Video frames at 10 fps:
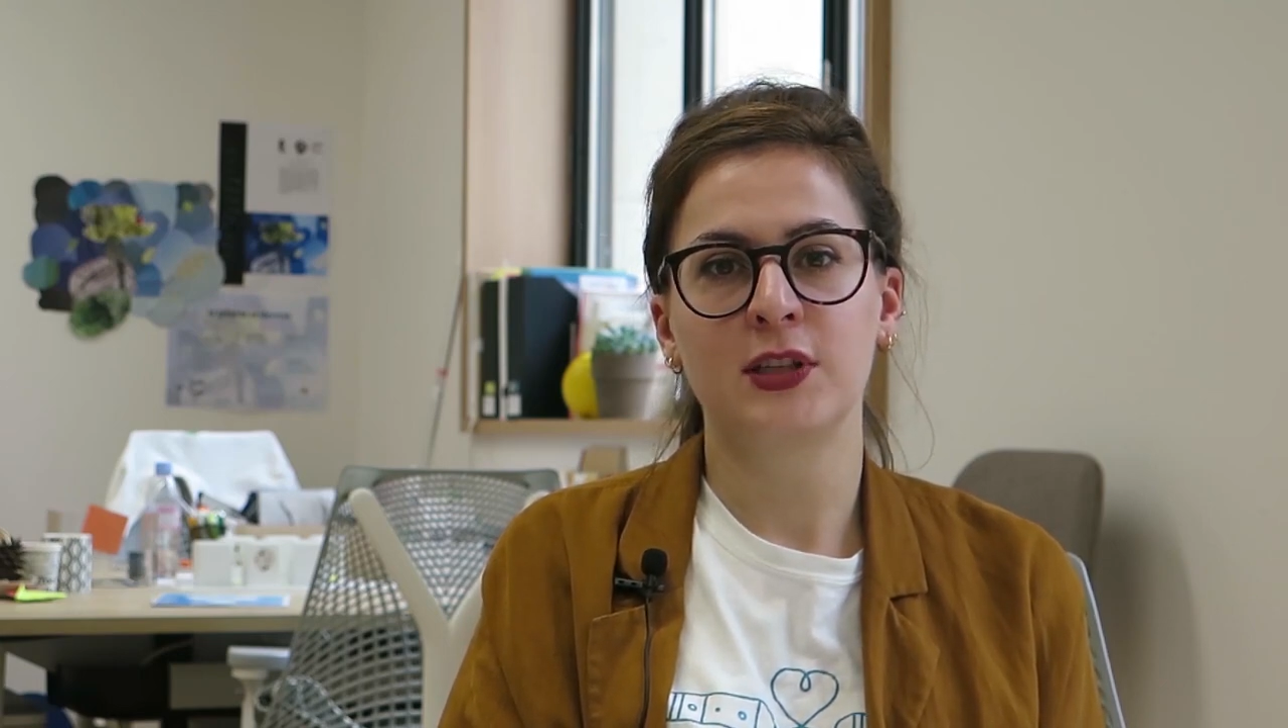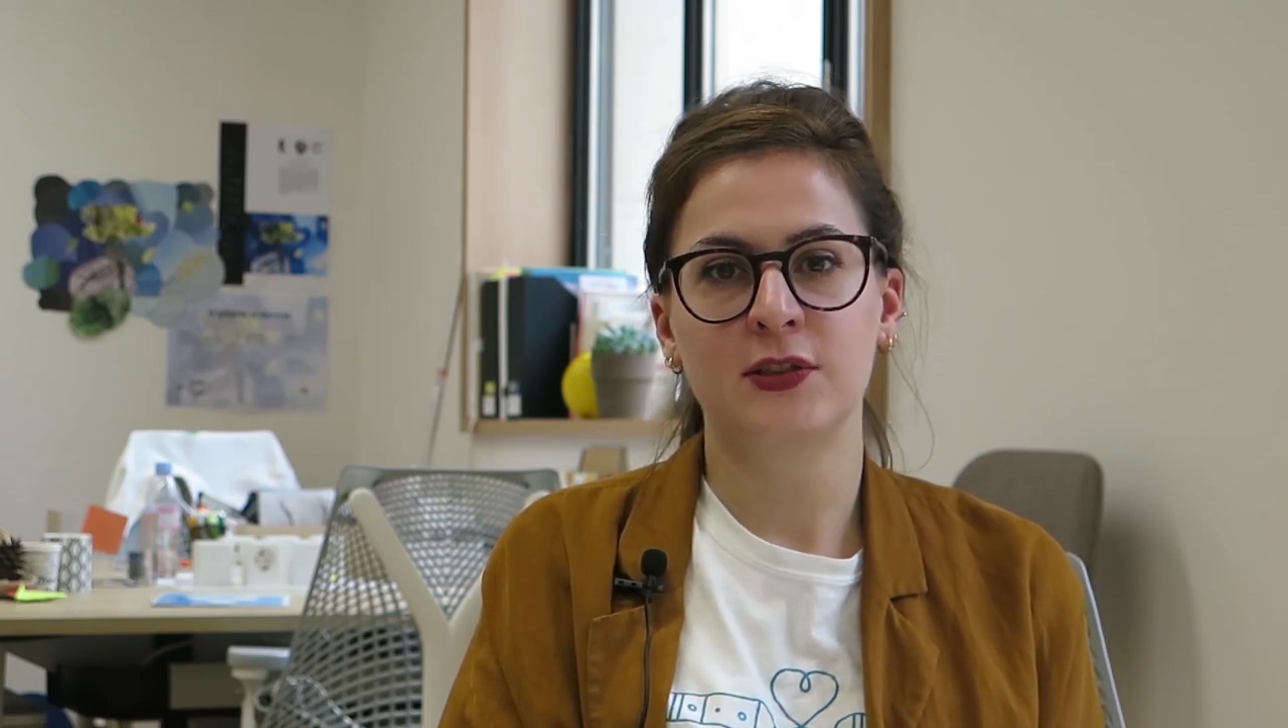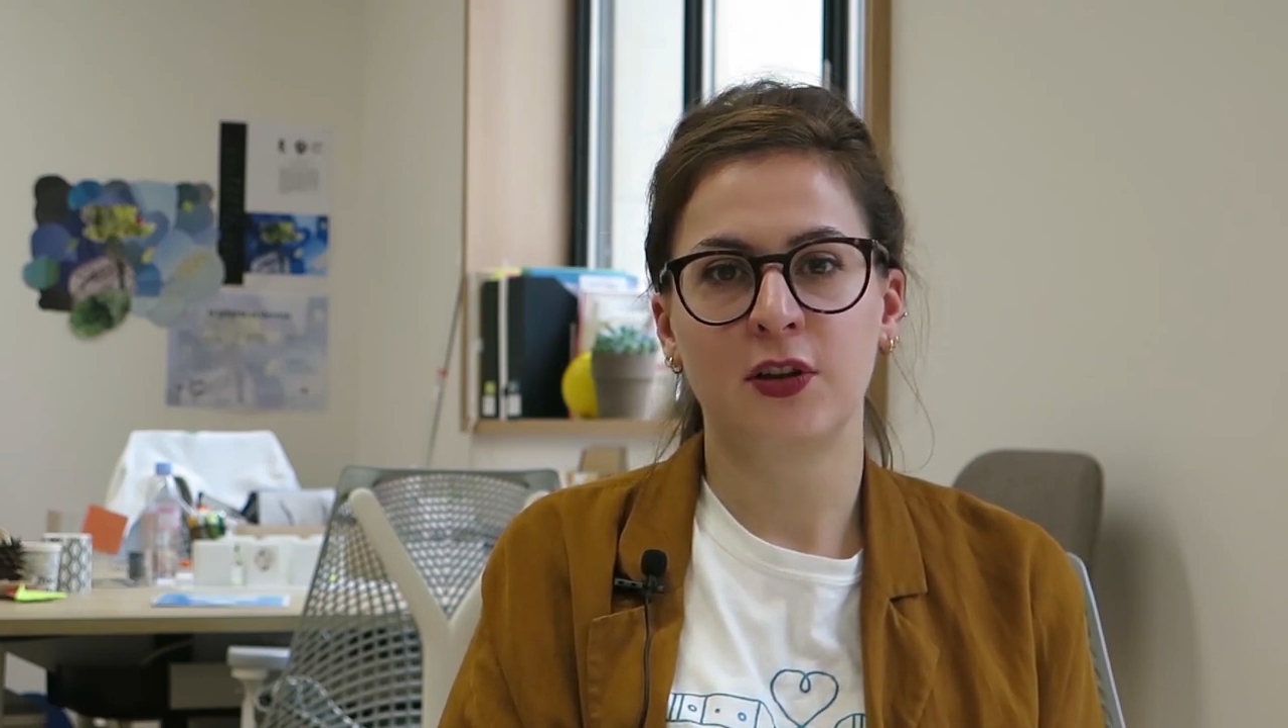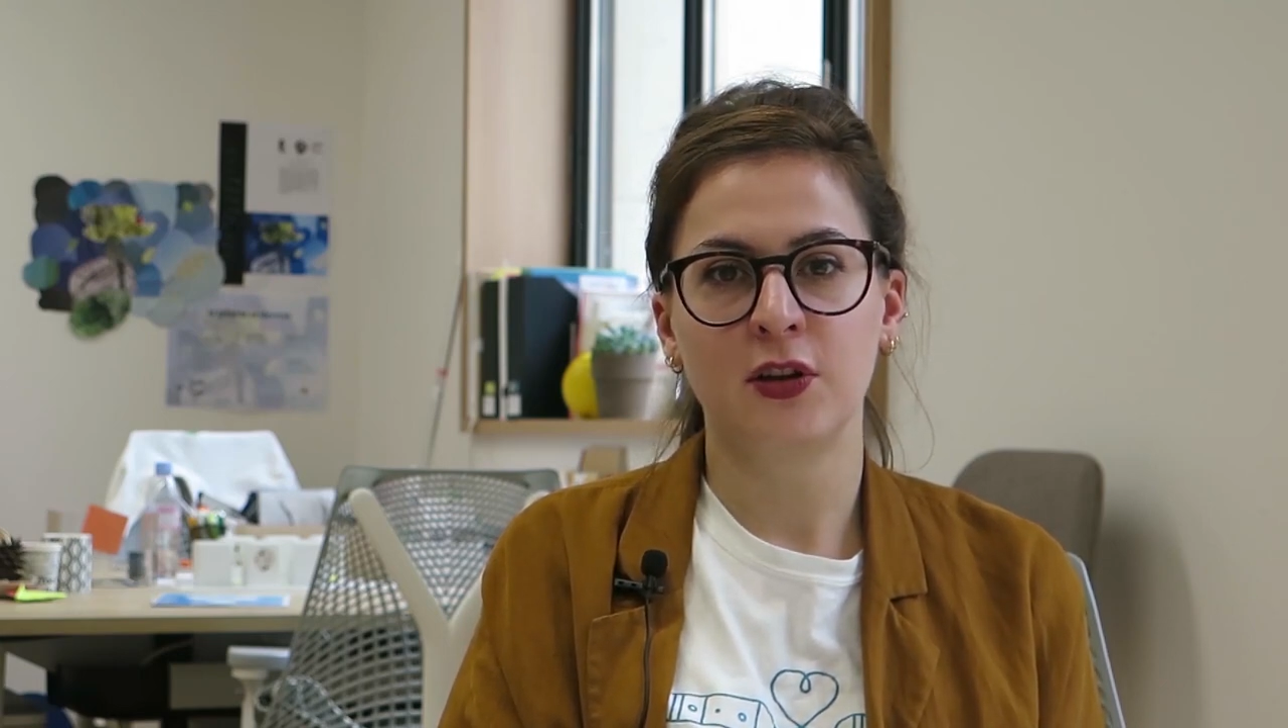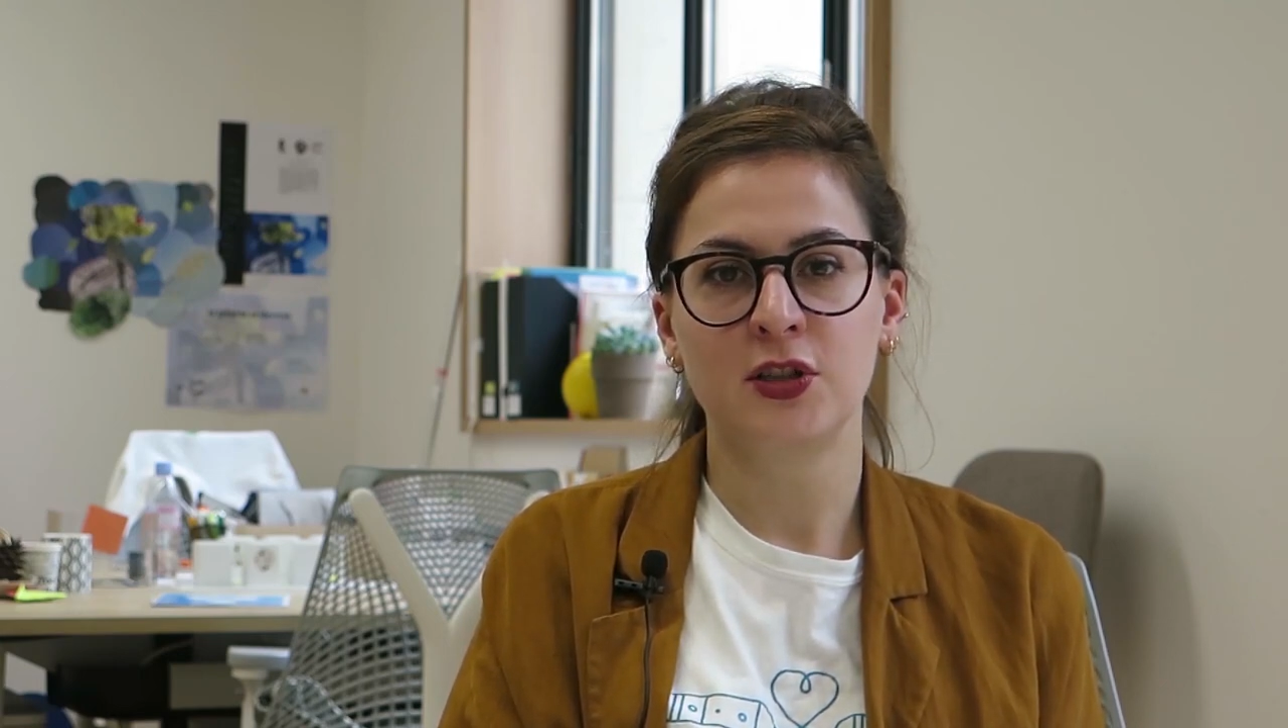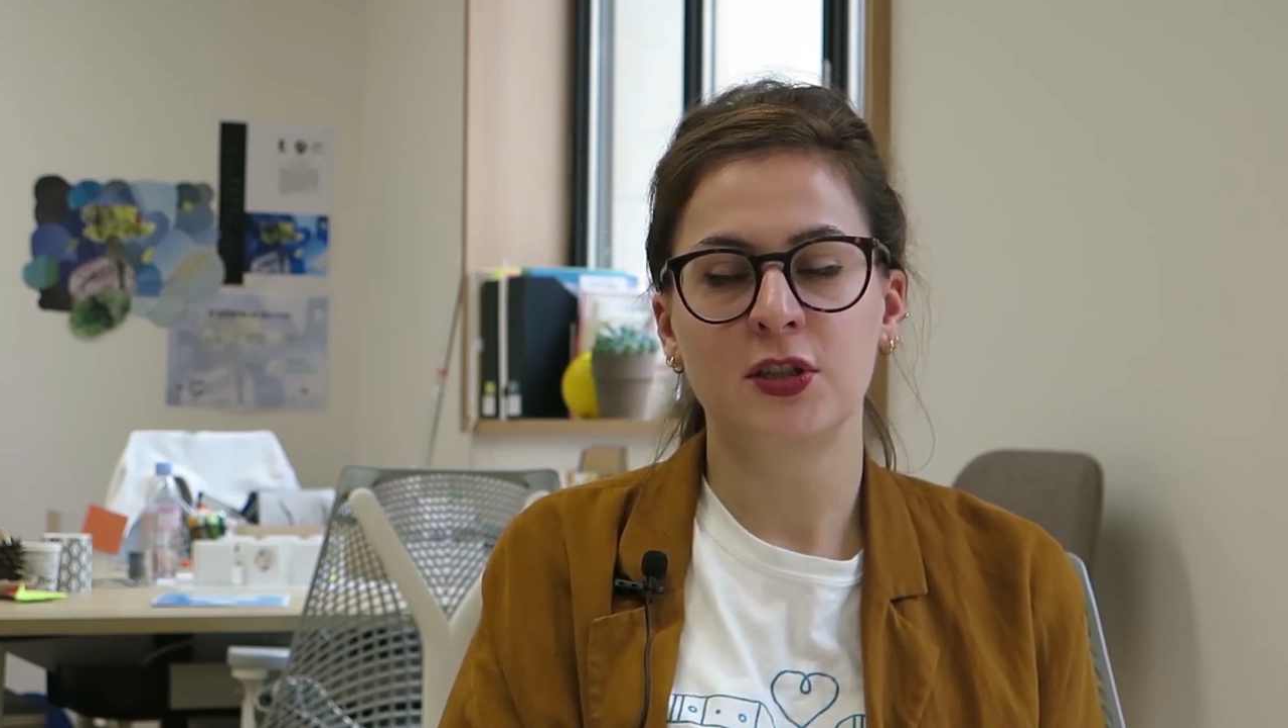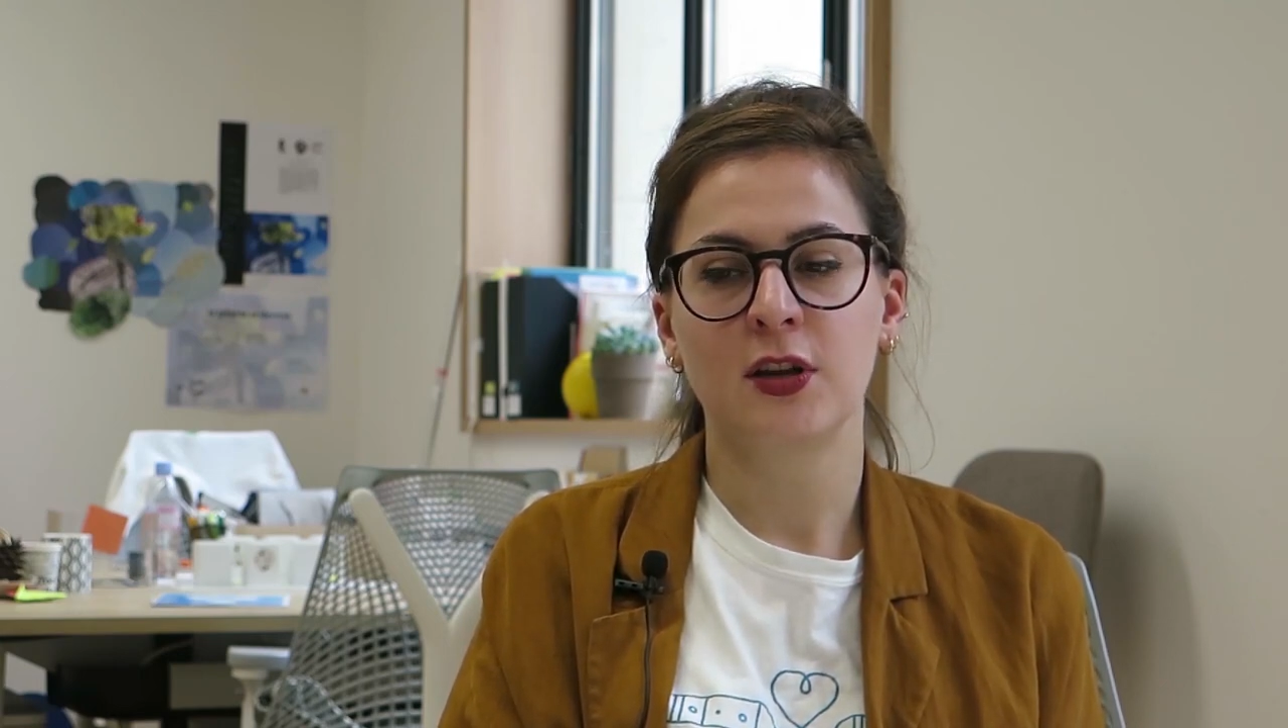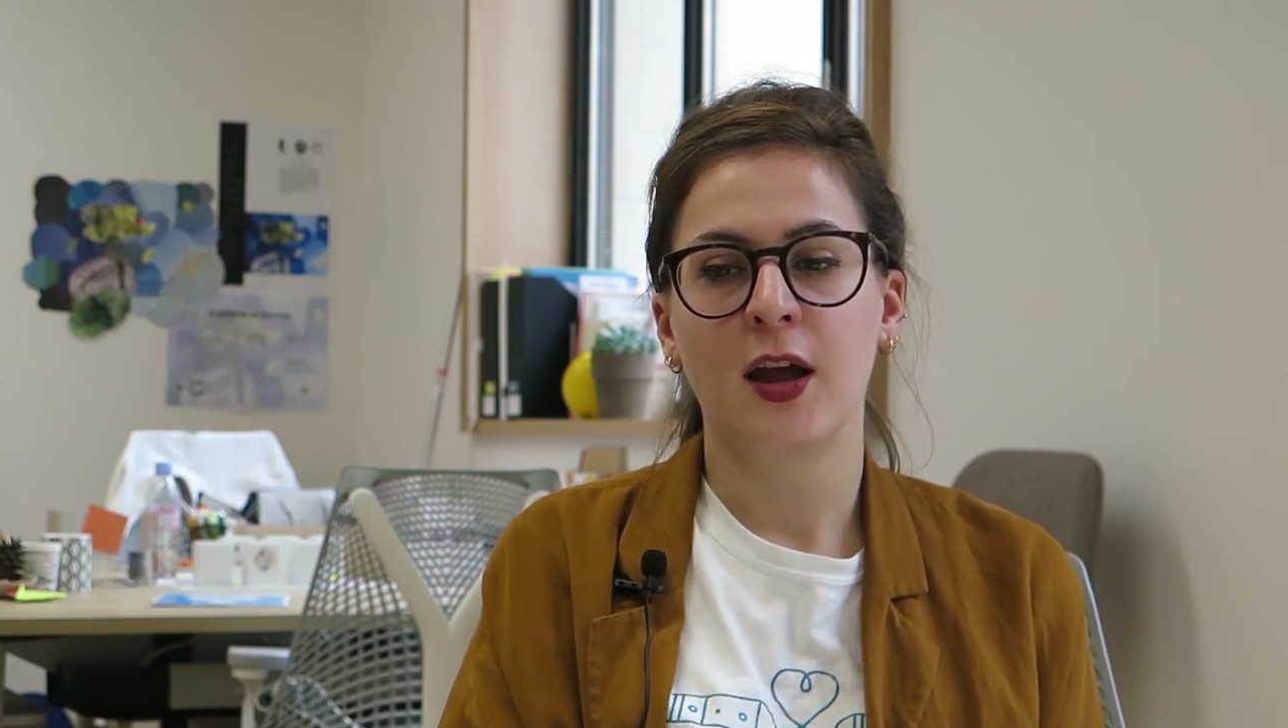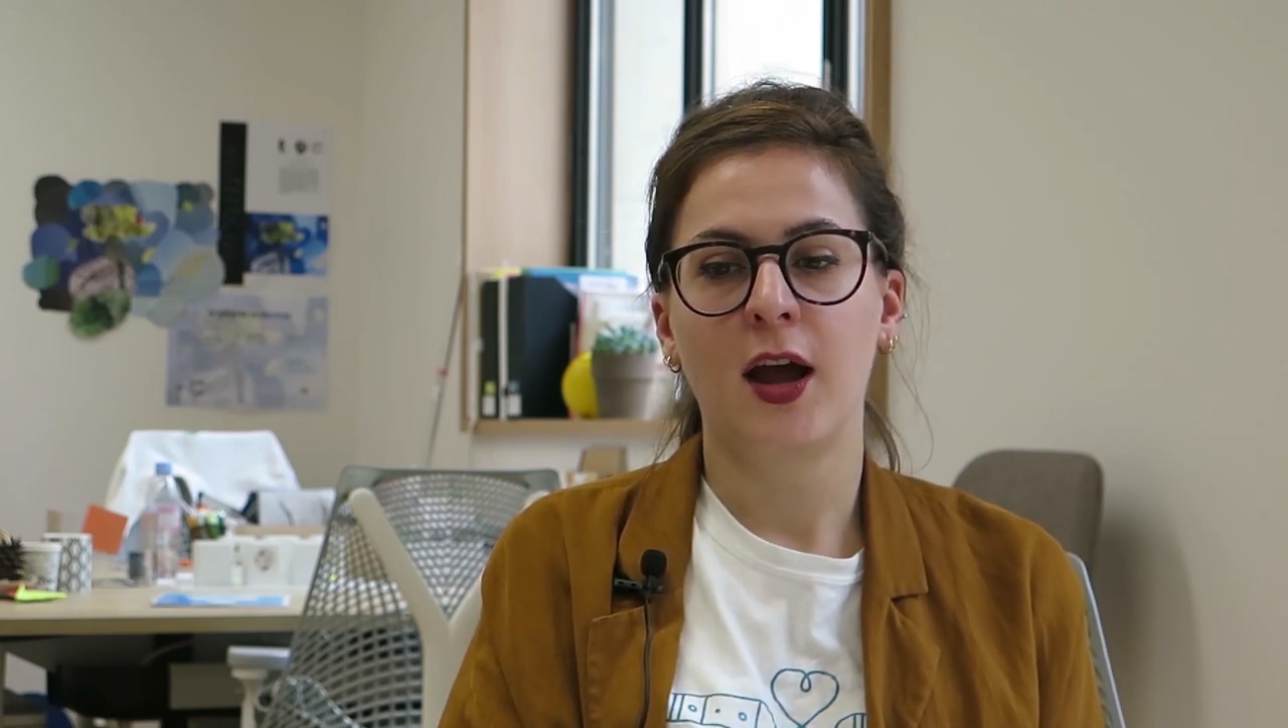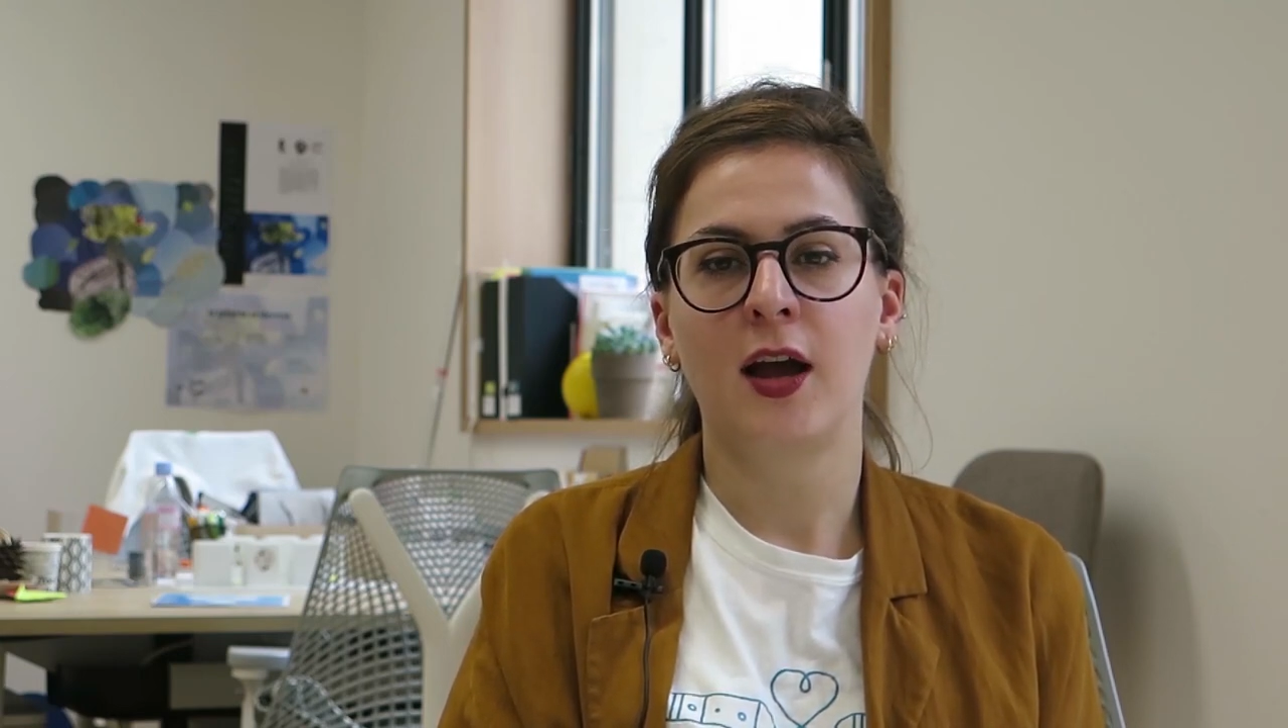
research